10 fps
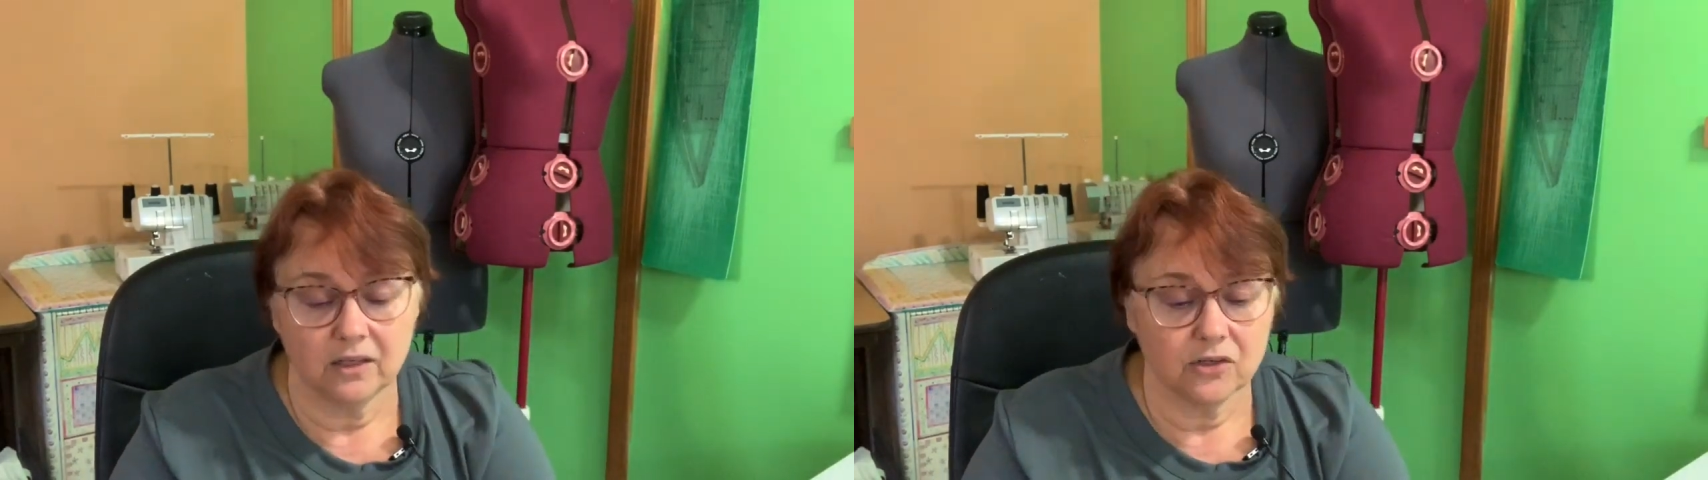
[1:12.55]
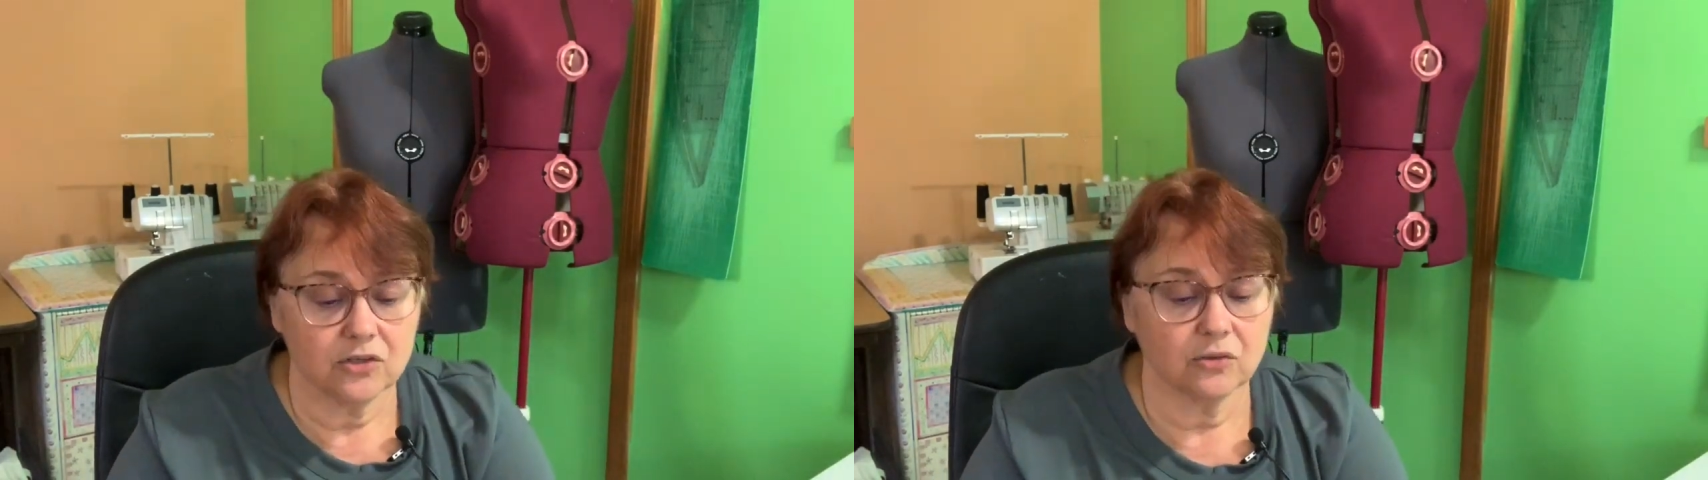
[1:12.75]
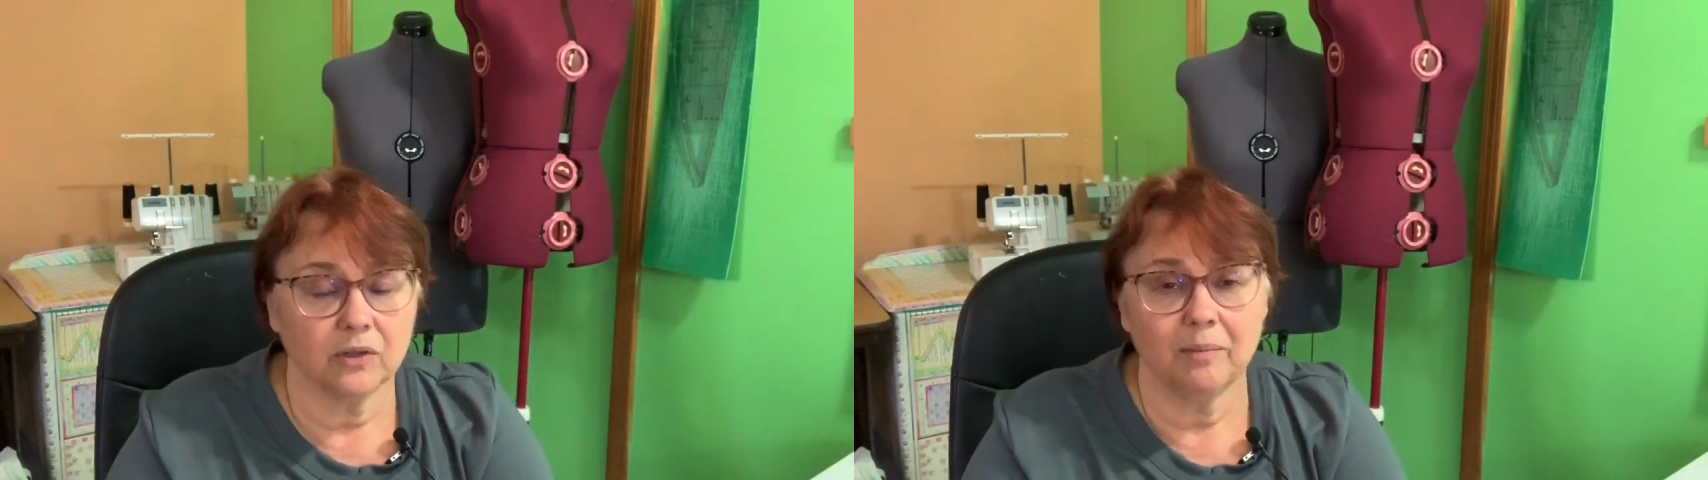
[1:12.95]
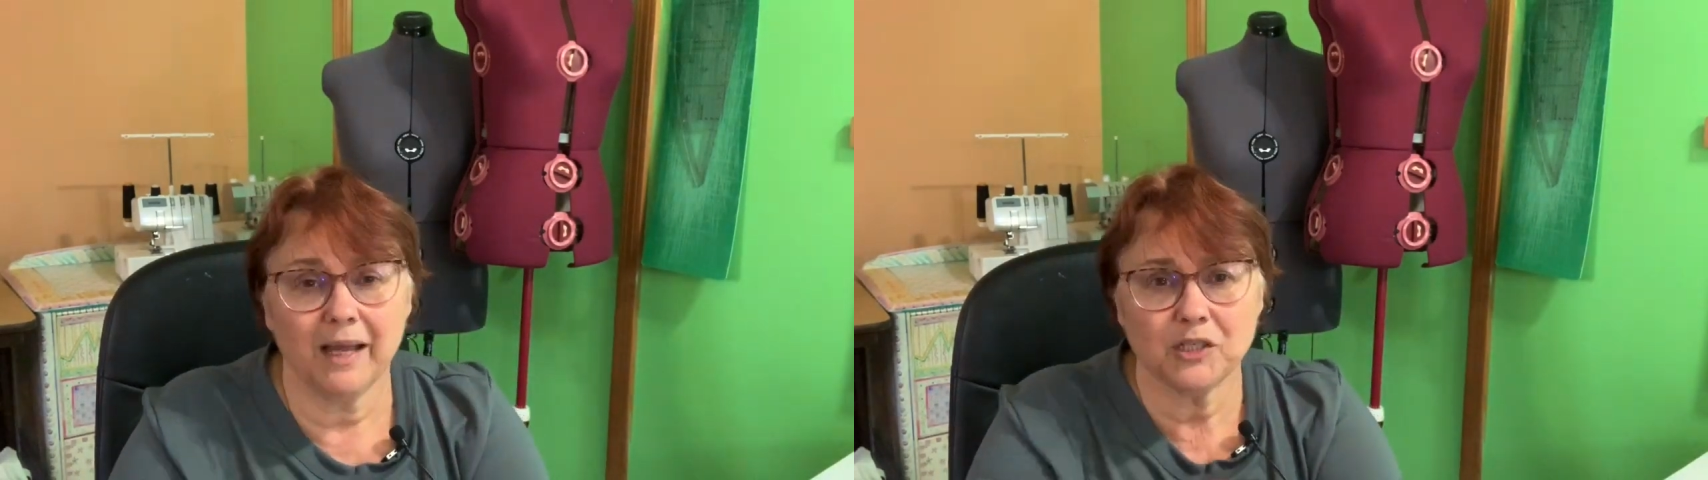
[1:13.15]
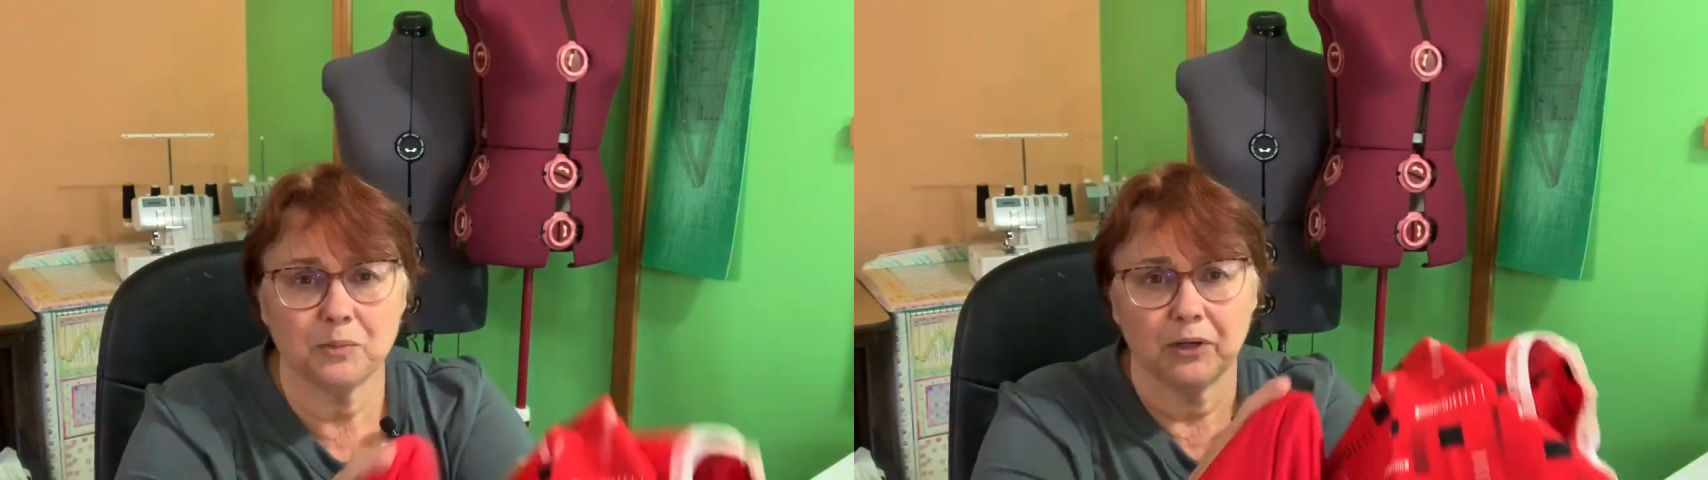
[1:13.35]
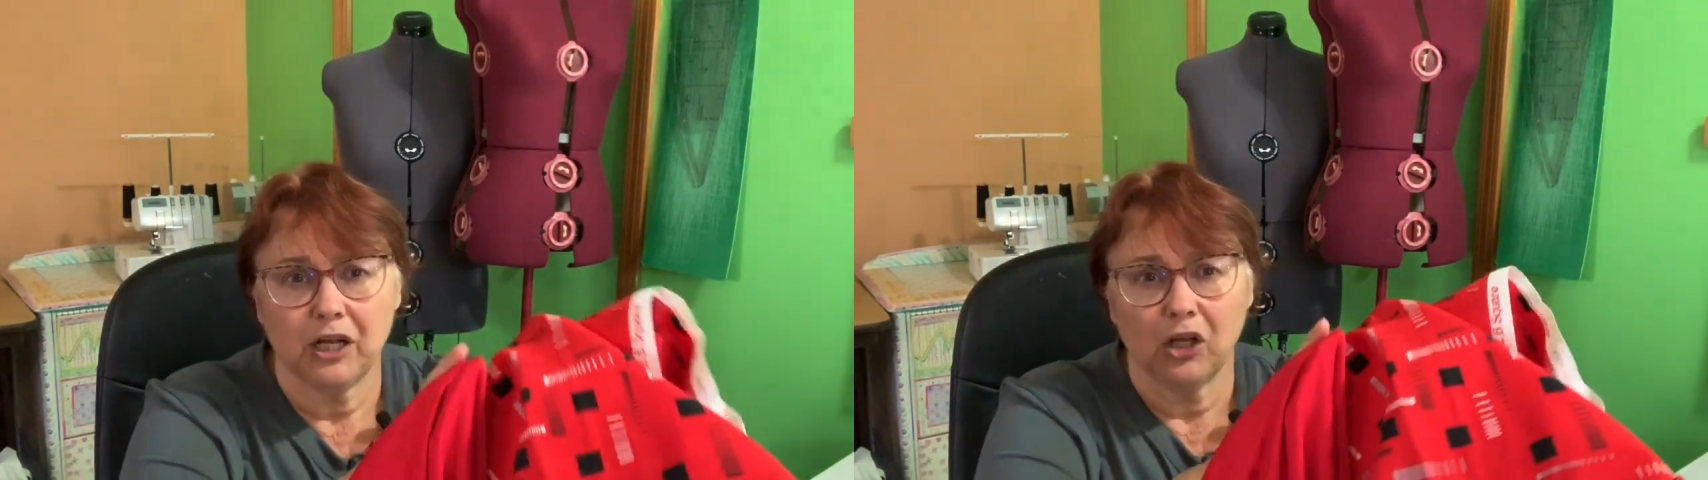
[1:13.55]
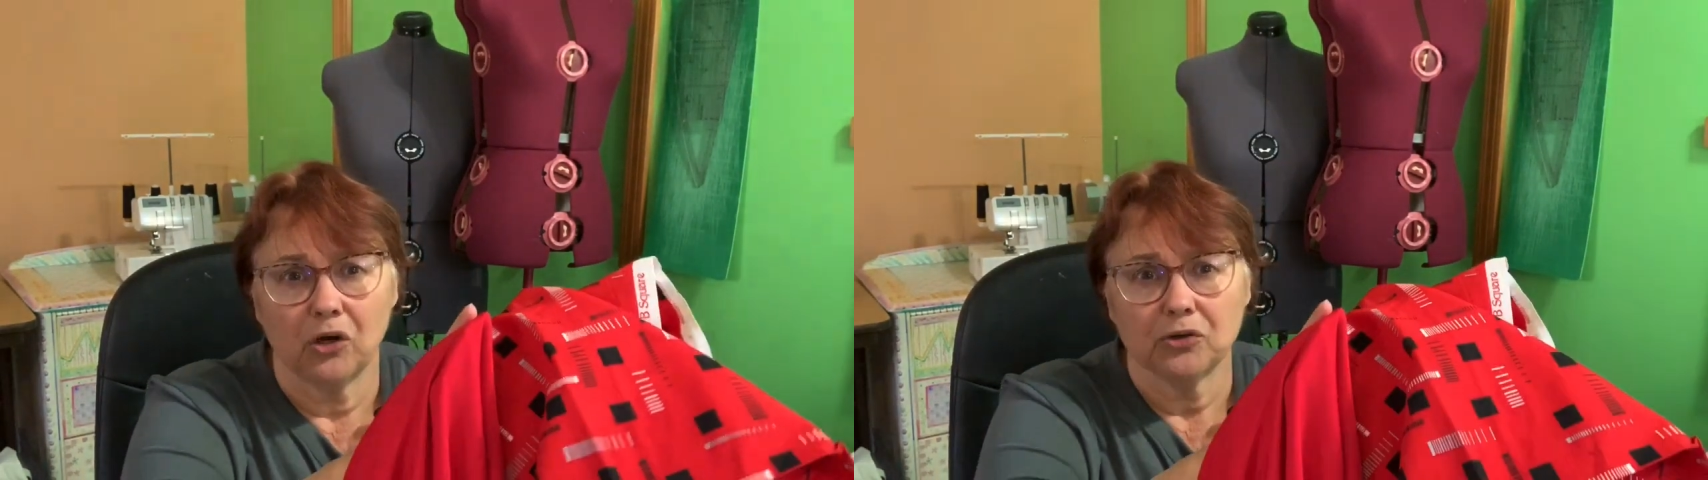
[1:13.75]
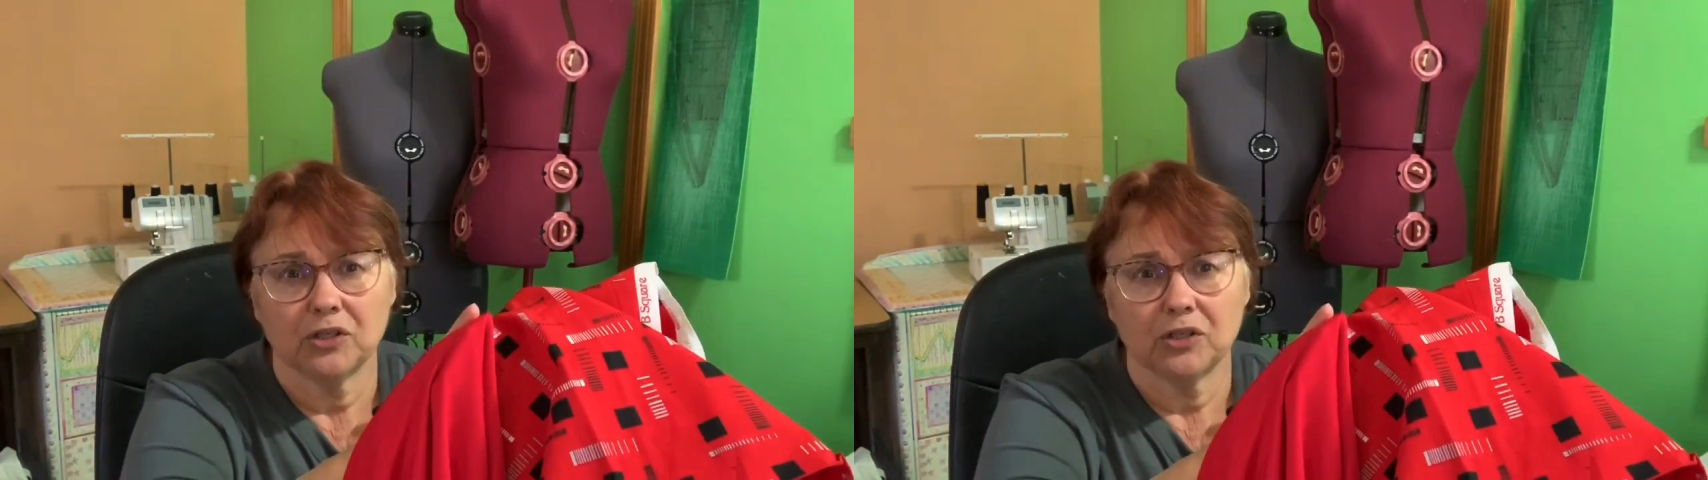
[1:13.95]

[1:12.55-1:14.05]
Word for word: So they match pretty close